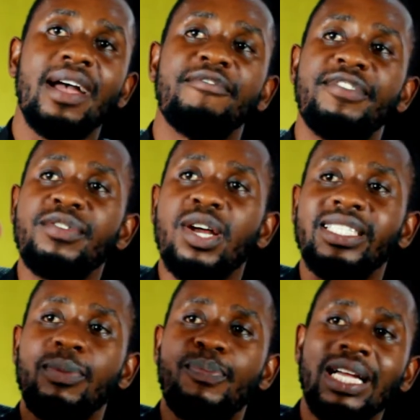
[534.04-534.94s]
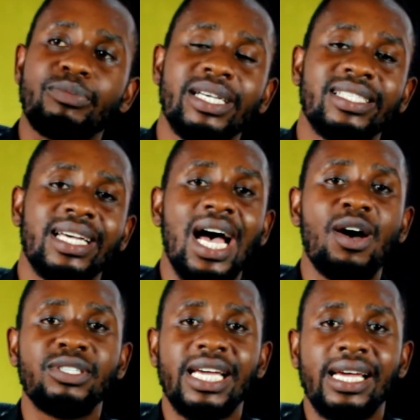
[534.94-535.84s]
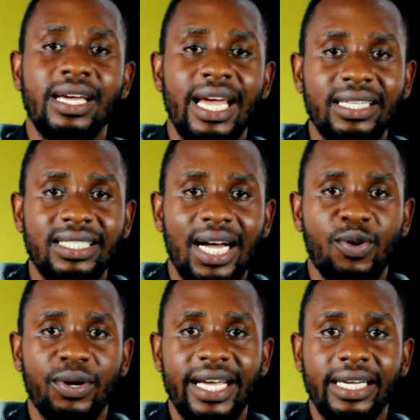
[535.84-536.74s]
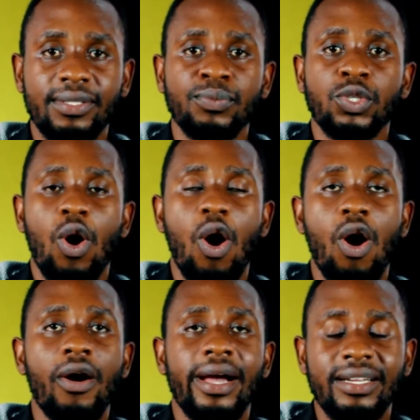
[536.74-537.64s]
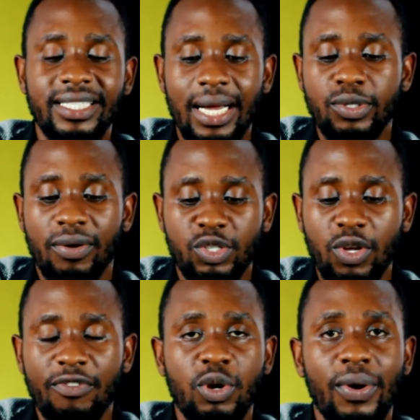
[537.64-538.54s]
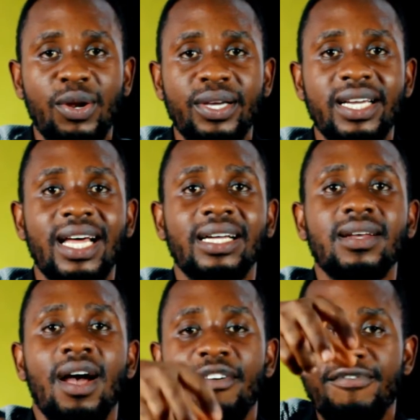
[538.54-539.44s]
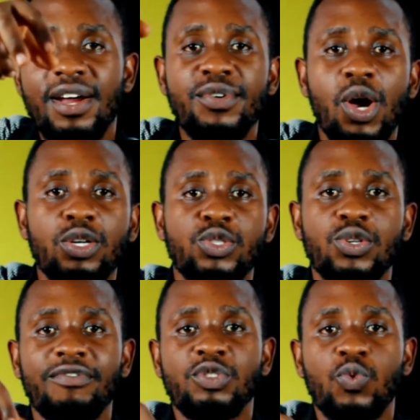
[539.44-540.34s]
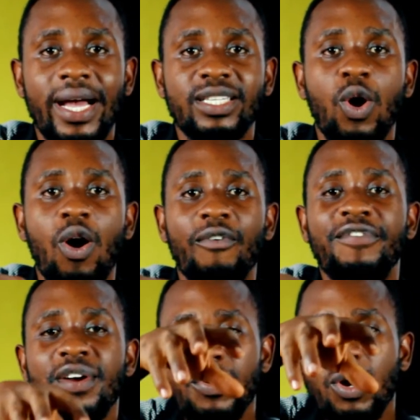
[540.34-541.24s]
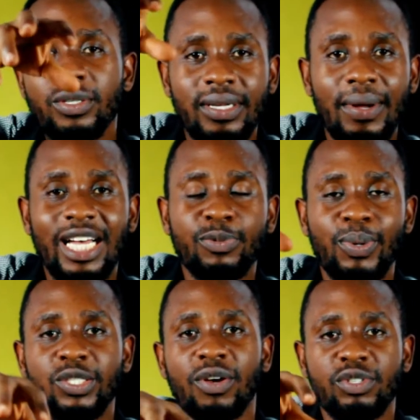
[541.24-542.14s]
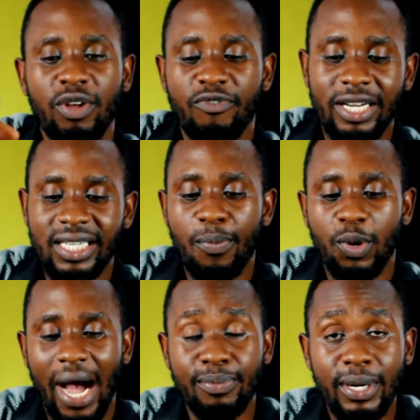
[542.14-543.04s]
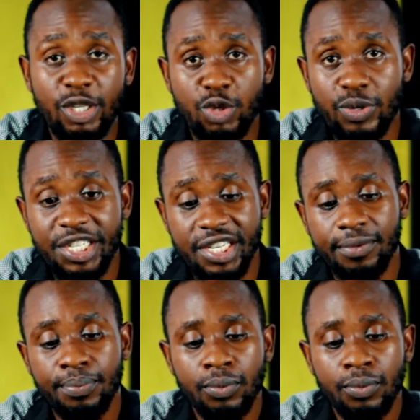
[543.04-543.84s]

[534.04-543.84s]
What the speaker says: various departments and how they interconnect. Or in terms of software, we are looking at various softwares or various aspects of software. For example, administration,